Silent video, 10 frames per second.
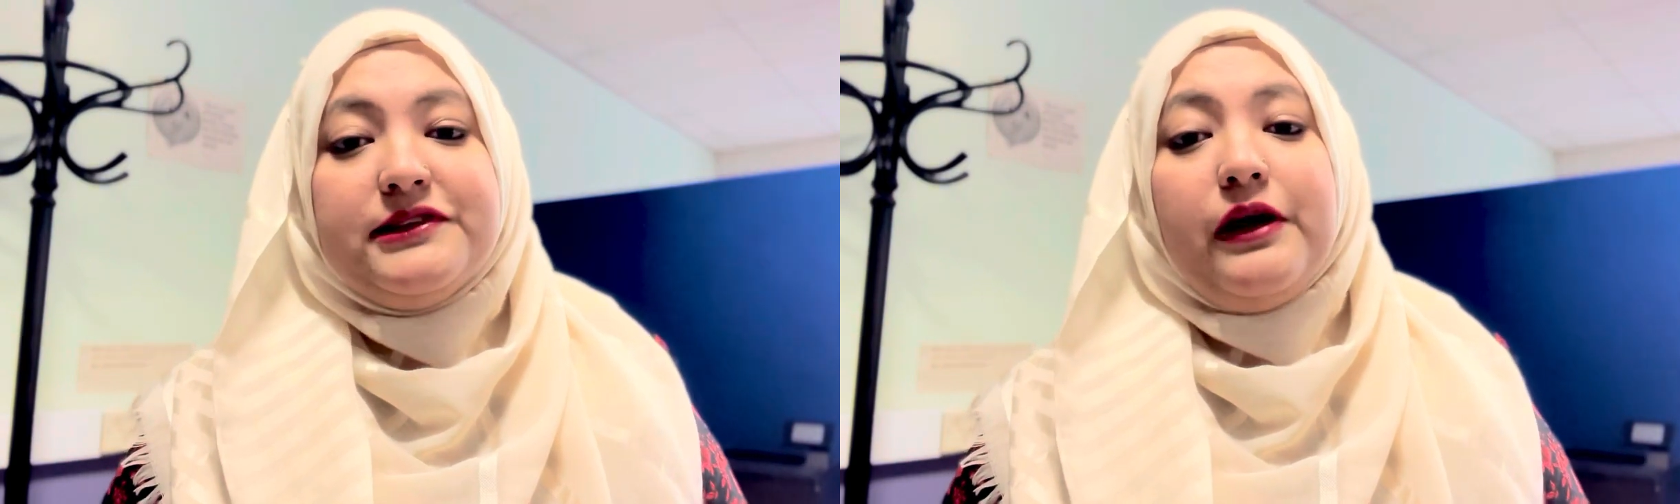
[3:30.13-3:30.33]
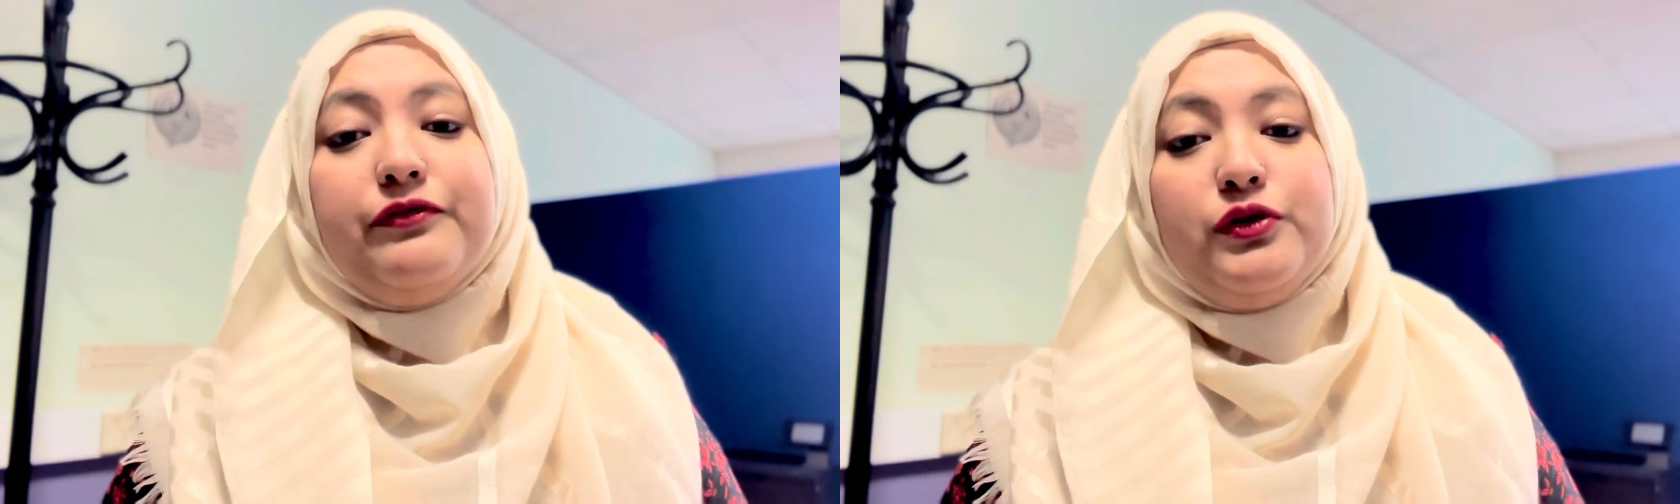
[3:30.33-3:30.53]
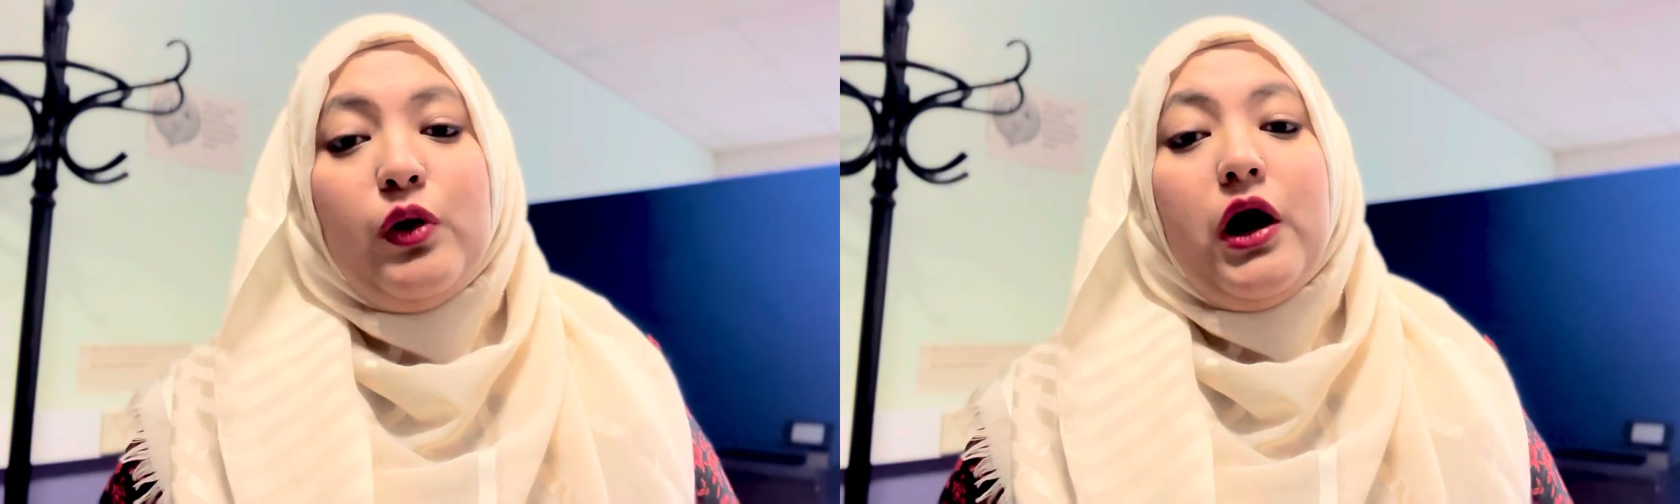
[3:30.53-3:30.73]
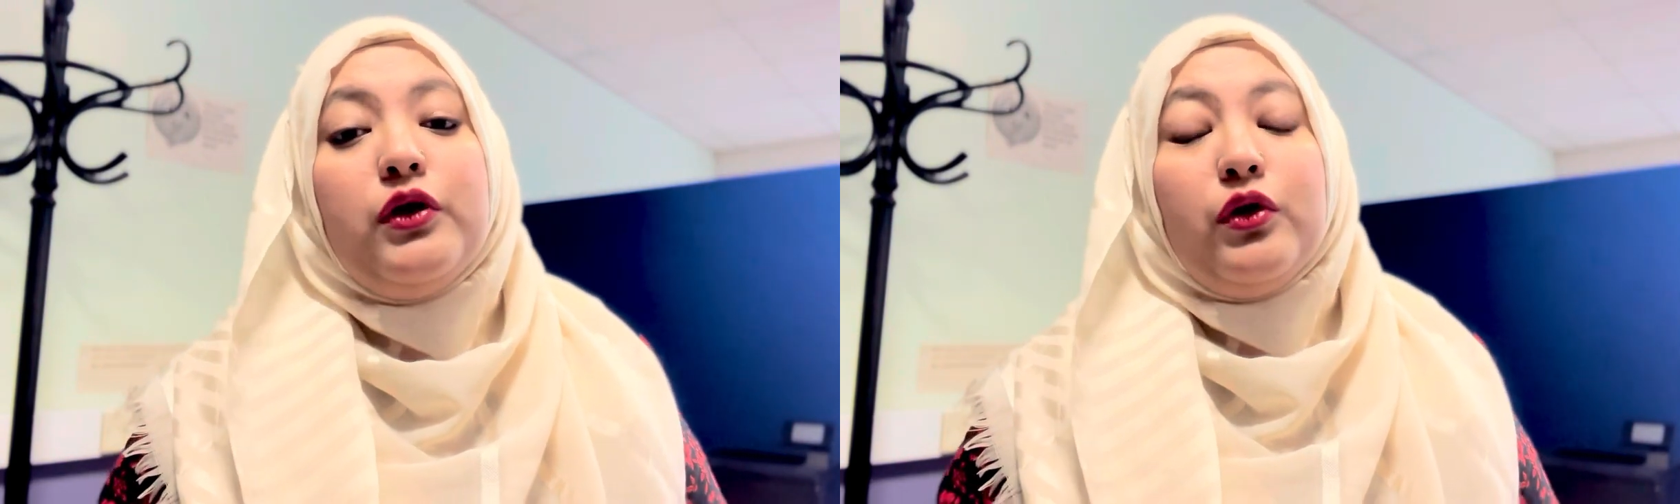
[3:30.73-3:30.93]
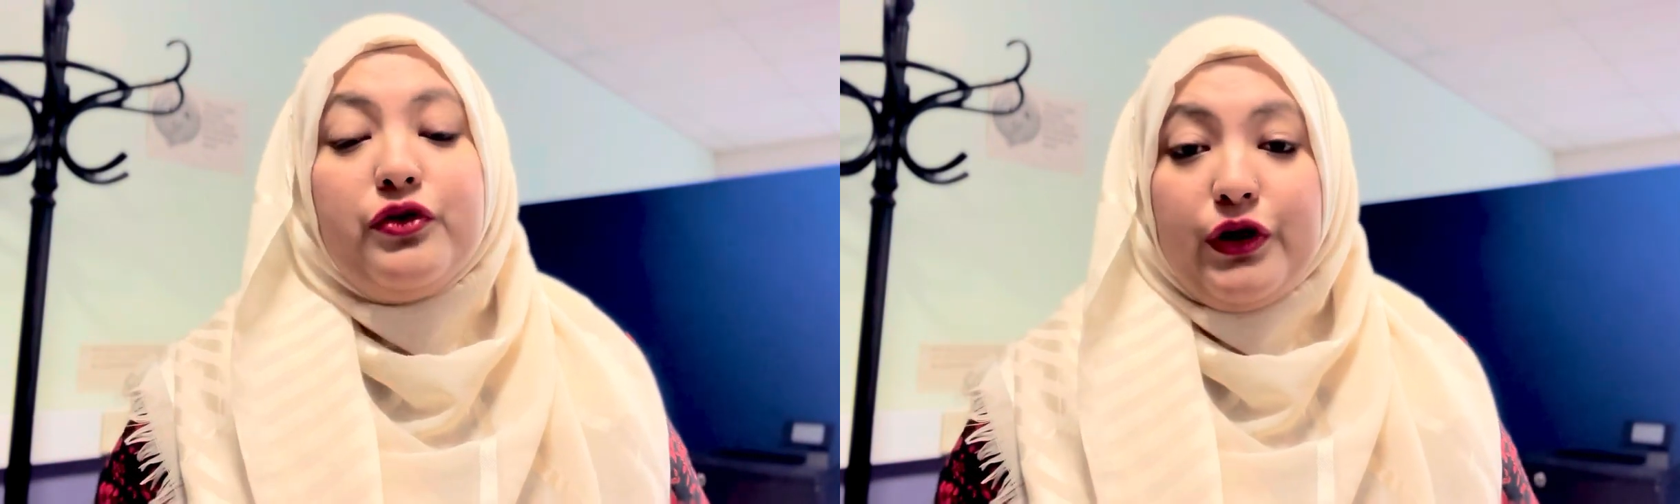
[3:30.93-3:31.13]
if you are
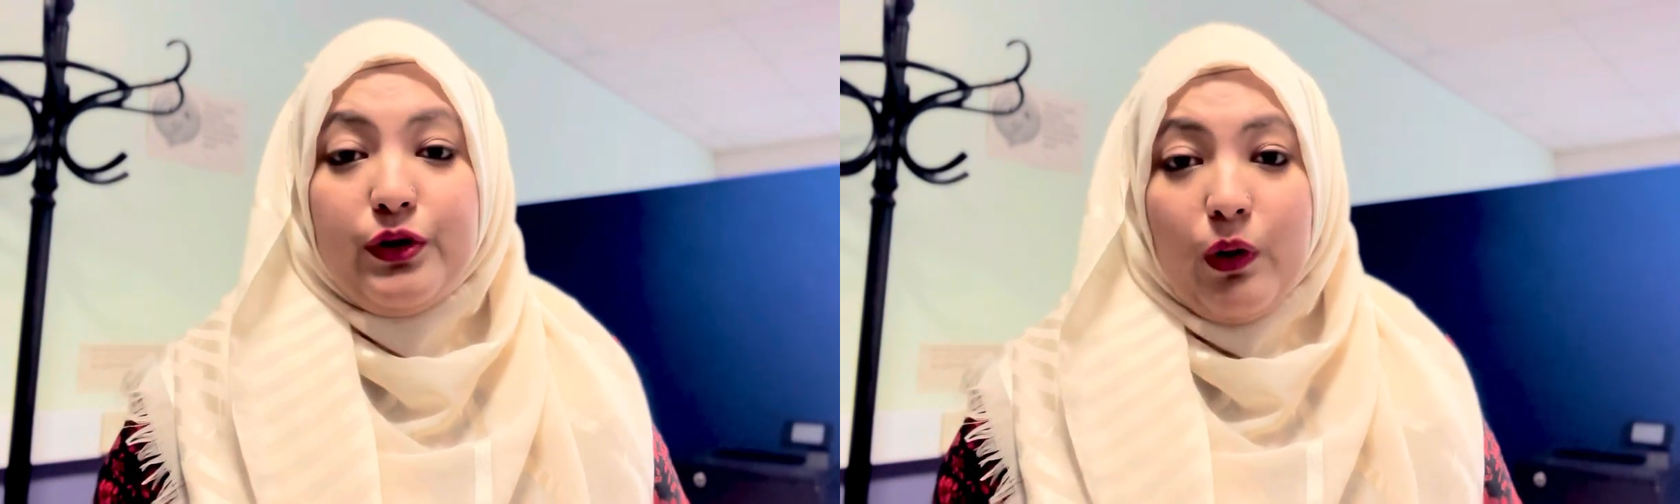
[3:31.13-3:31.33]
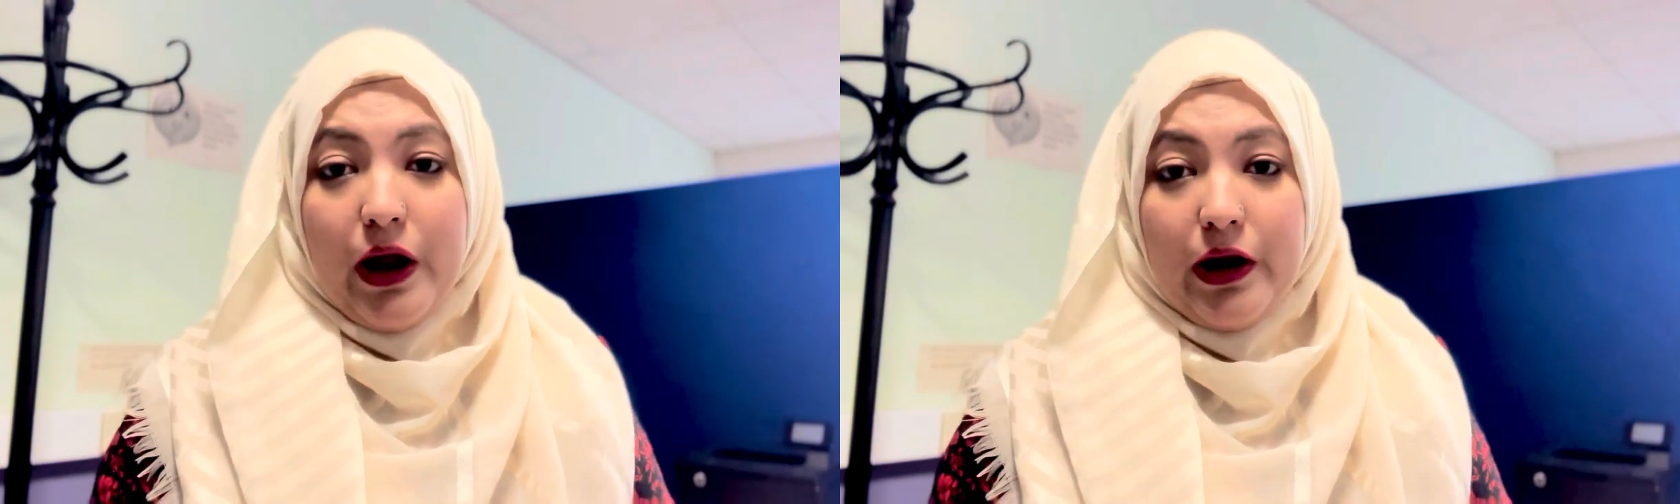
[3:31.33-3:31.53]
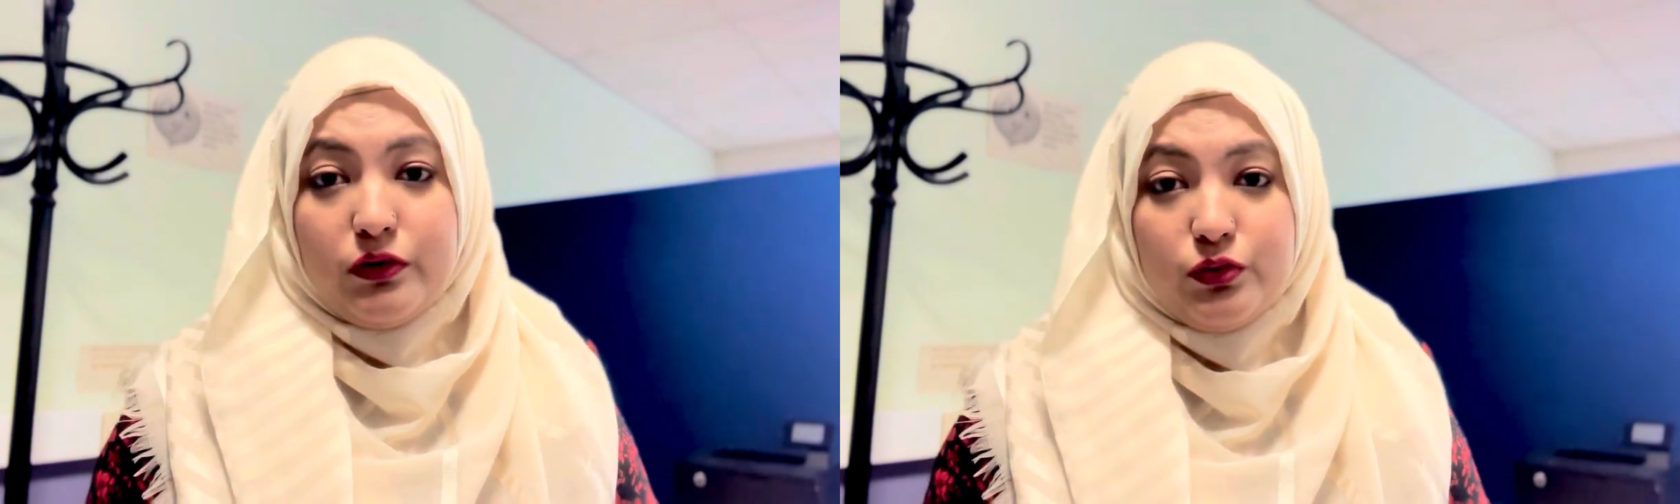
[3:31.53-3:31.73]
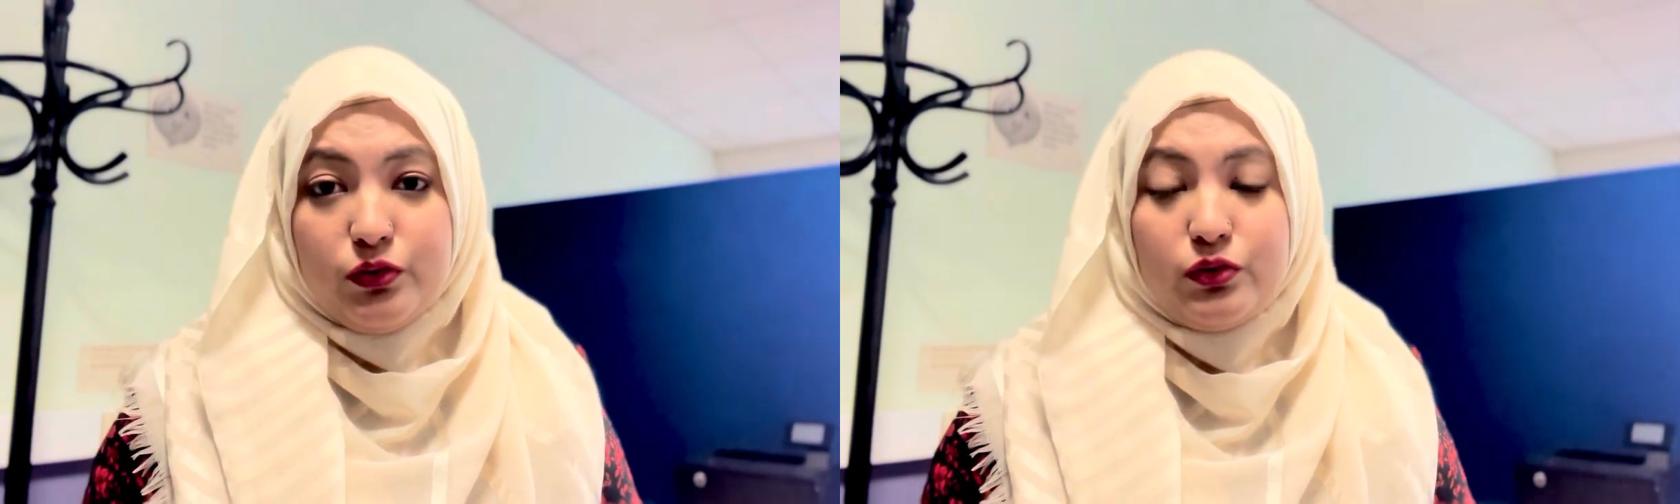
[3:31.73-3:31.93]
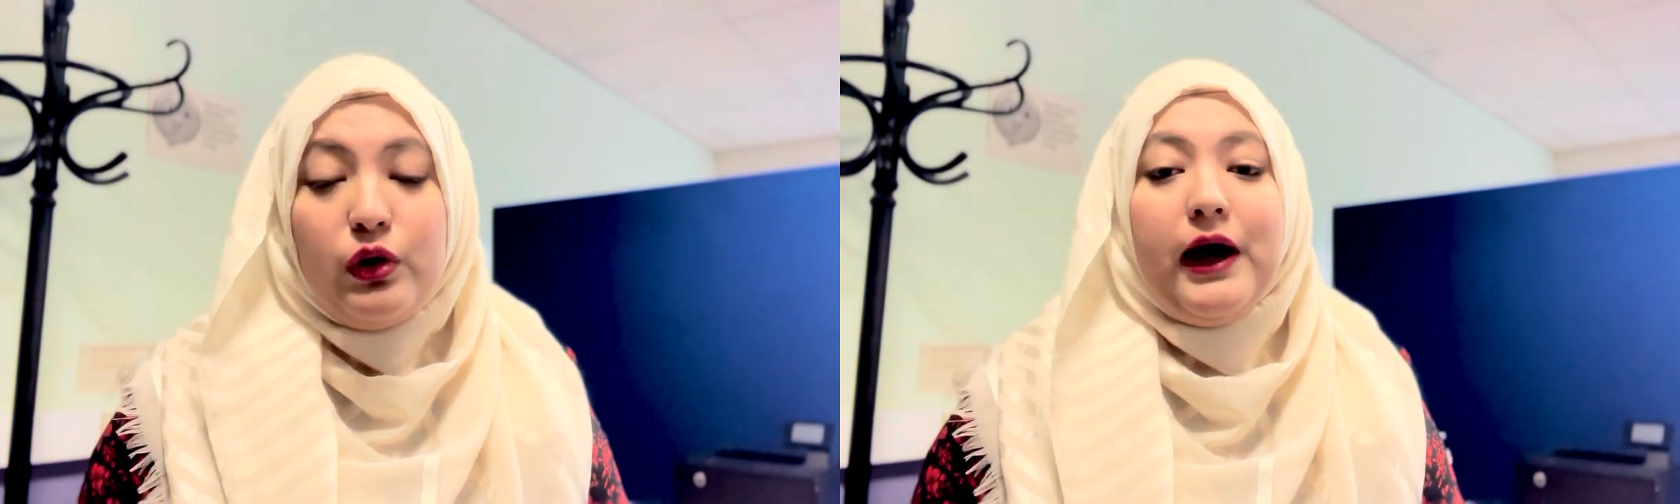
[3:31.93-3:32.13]
not required to
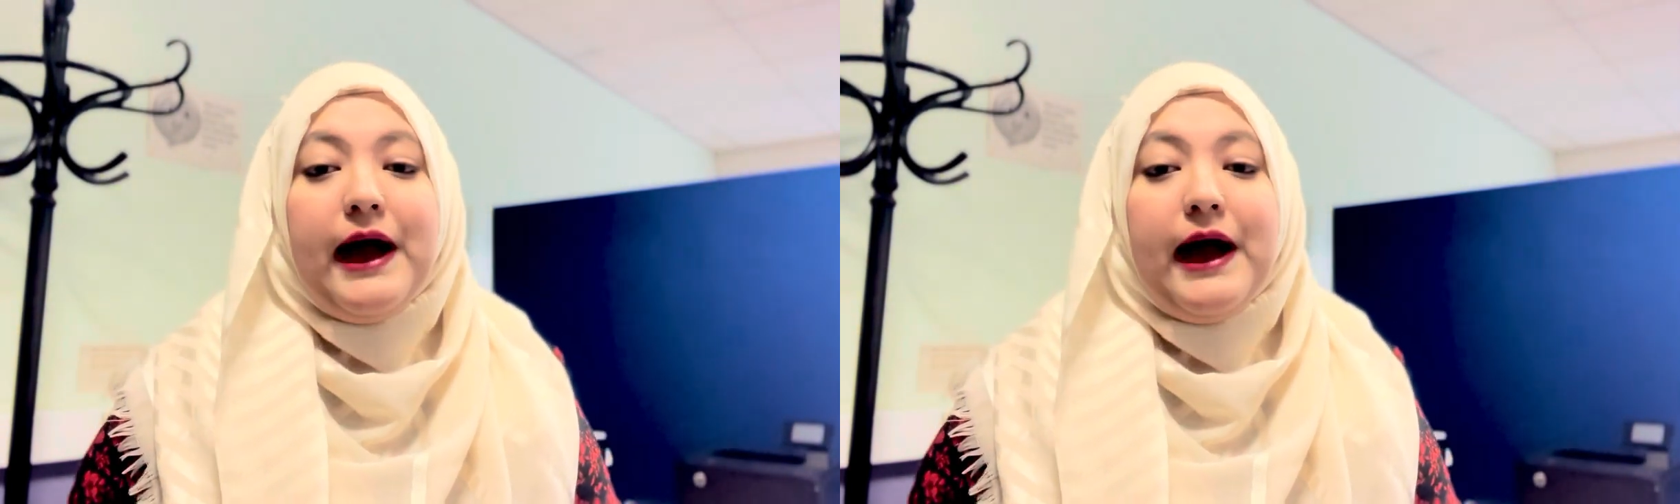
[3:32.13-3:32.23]
do